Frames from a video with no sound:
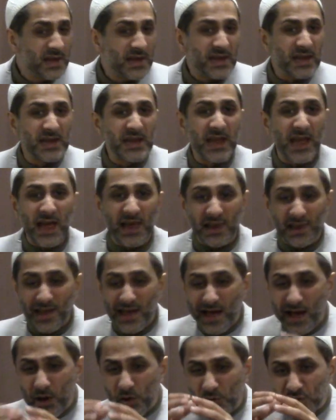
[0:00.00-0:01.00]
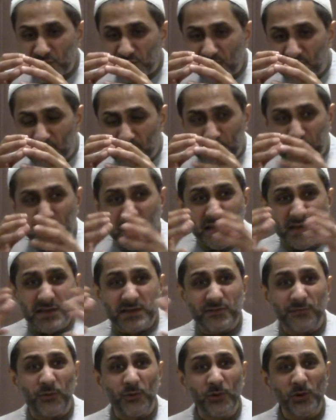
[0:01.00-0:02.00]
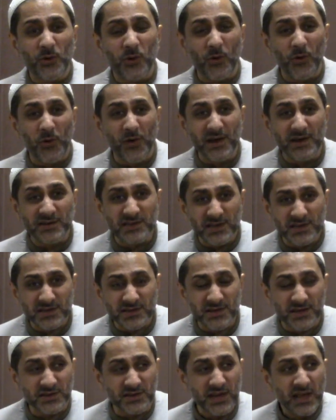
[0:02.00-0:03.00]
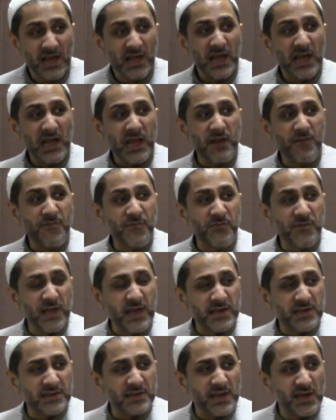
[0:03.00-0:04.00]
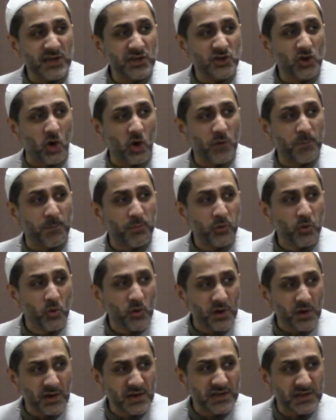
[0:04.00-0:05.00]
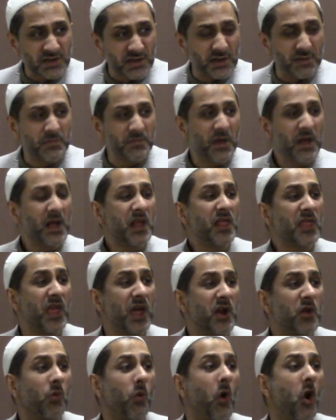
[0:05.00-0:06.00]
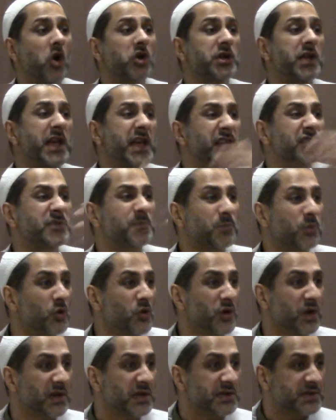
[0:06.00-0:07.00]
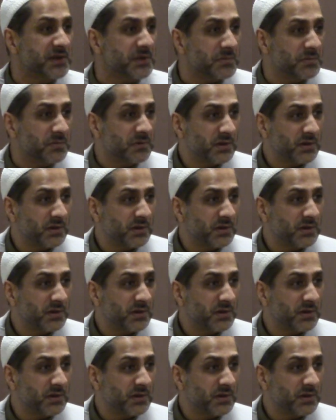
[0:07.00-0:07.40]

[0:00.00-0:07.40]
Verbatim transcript: He allows their peaceful coexistence if this is not pluralism, then what is pluralism?